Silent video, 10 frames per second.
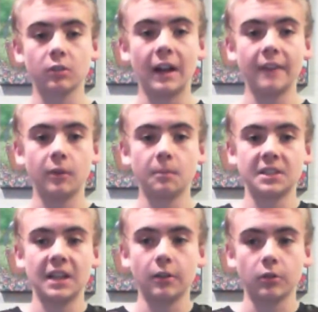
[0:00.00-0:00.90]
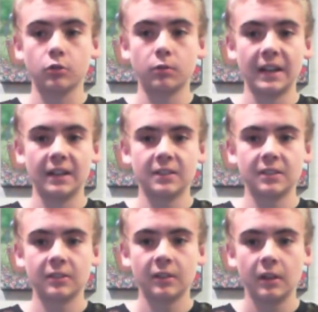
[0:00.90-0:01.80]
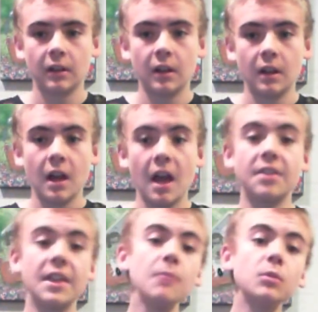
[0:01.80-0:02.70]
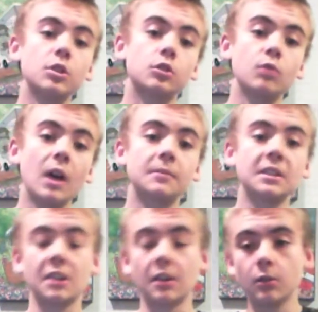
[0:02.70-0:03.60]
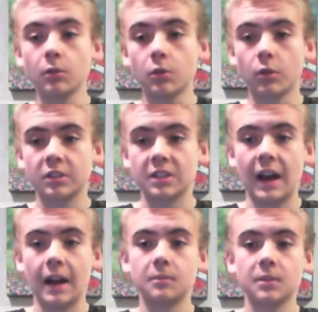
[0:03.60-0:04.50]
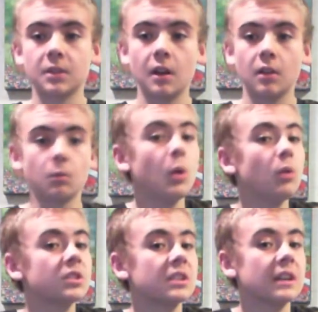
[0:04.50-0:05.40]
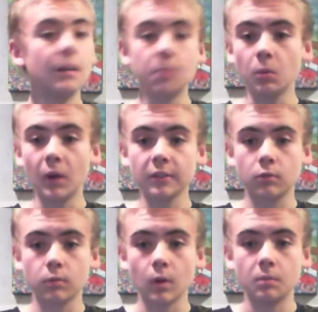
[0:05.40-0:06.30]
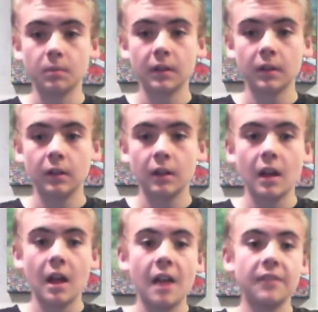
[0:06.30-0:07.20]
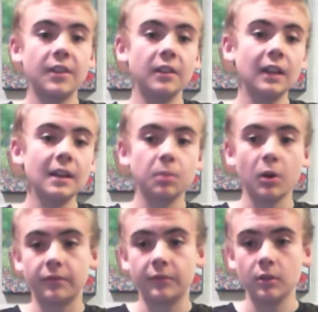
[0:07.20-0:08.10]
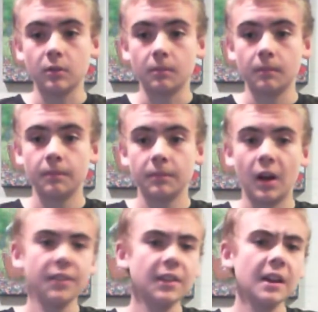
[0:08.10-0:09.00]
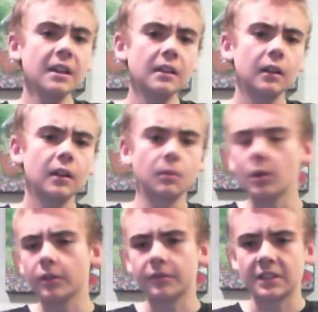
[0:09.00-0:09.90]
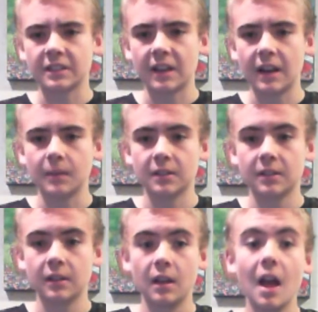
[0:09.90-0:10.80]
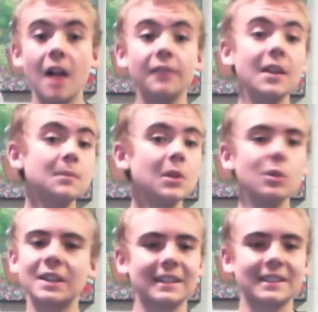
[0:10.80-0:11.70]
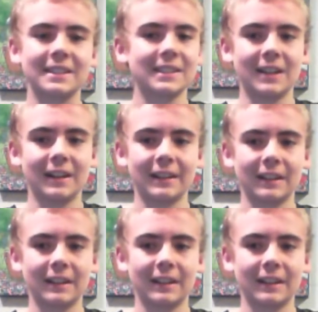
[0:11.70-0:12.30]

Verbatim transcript: Live Hot Potatoes credits. They were described as the New York Times, world's number one group. They're like perfume, aren't they? And more of entertainment. Their music is stunning.